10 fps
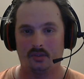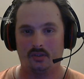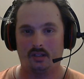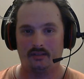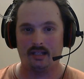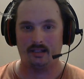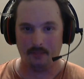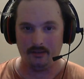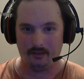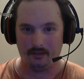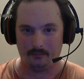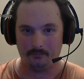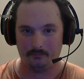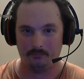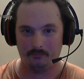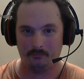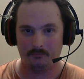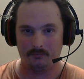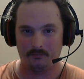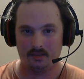Shawn takes me there.
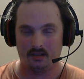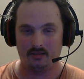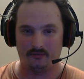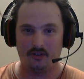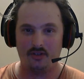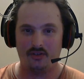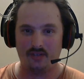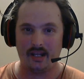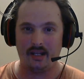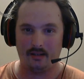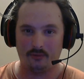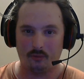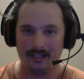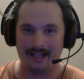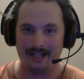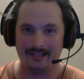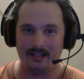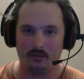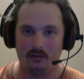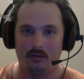On the first day of
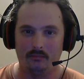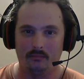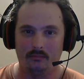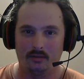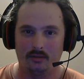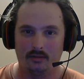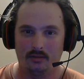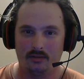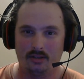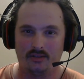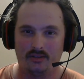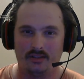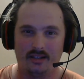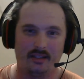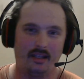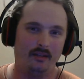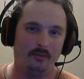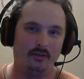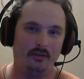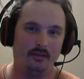2018 alone, Shawn says, hey,
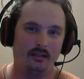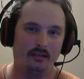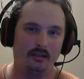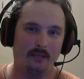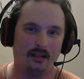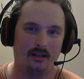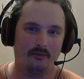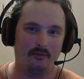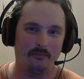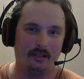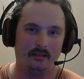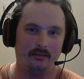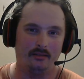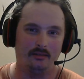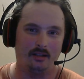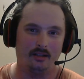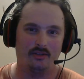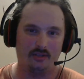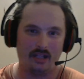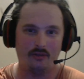would you like to come hang out with me and
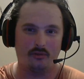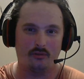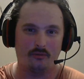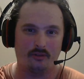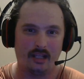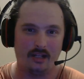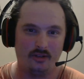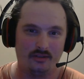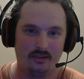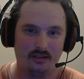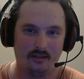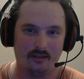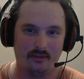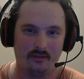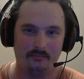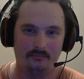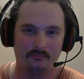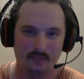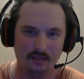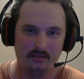Dustin Tatro over at KGNZ? And I thought,
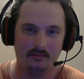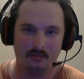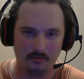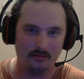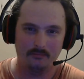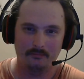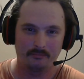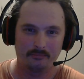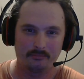yeah, I'll go.